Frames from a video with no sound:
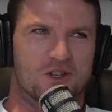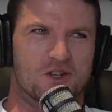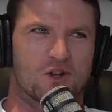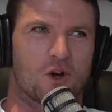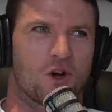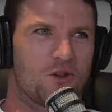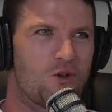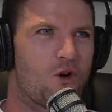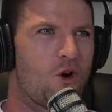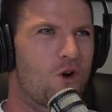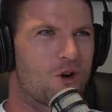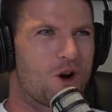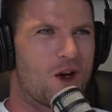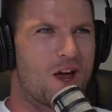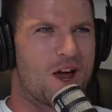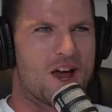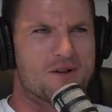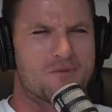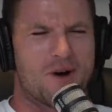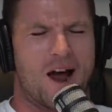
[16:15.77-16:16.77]
He's got long
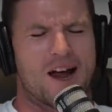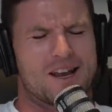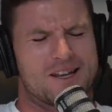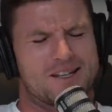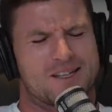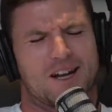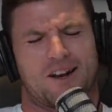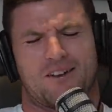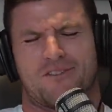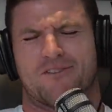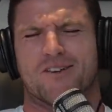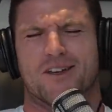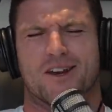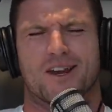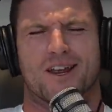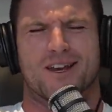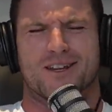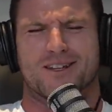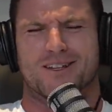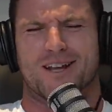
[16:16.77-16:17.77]
hair, mate. He's going to fit in.
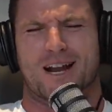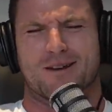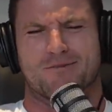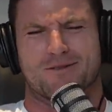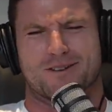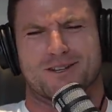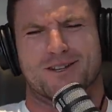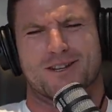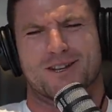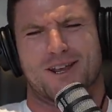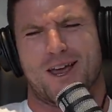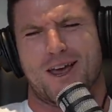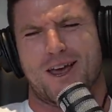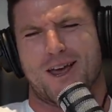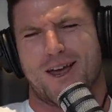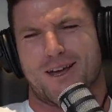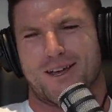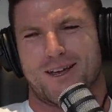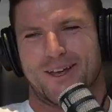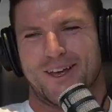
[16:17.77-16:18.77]
He's going to be sick.